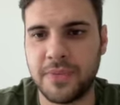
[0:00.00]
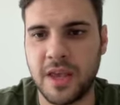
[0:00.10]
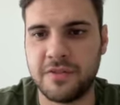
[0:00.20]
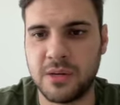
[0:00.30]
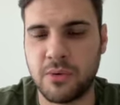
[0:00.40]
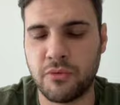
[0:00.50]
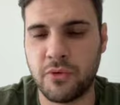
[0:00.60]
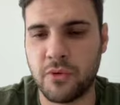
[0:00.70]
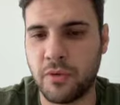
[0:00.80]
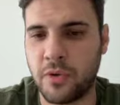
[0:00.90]
If someone re
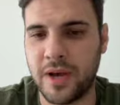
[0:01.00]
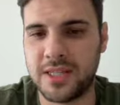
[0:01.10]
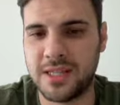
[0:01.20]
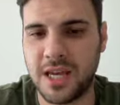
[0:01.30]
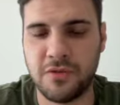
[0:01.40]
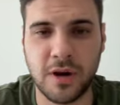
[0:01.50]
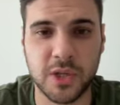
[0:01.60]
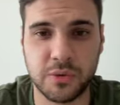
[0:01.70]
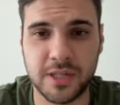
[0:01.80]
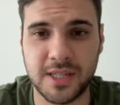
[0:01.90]
requests it, if you guys
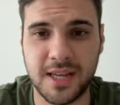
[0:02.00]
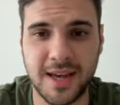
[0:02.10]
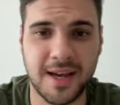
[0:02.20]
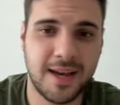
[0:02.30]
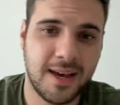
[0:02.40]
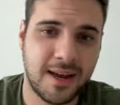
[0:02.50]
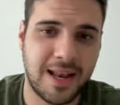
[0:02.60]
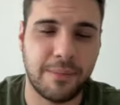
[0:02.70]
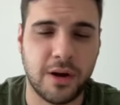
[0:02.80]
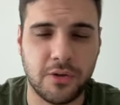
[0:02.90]
want to see that,
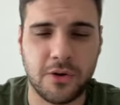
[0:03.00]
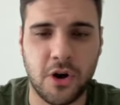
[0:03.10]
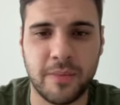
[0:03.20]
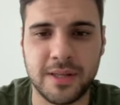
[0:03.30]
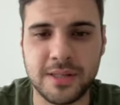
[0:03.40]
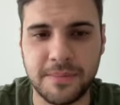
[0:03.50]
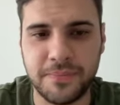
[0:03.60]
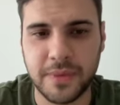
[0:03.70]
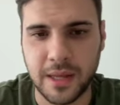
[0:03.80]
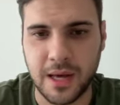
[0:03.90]
let me know in the comments.
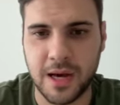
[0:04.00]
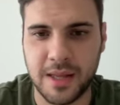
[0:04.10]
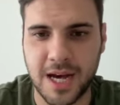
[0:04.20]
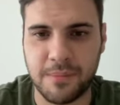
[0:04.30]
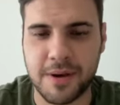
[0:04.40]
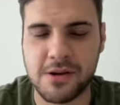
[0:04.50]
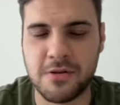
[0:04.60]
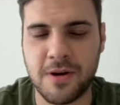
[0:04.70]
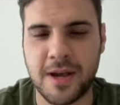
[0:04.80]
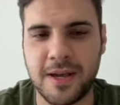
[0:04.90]
Uh, that'd be
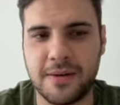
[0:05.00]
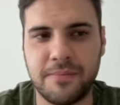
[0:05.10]
great.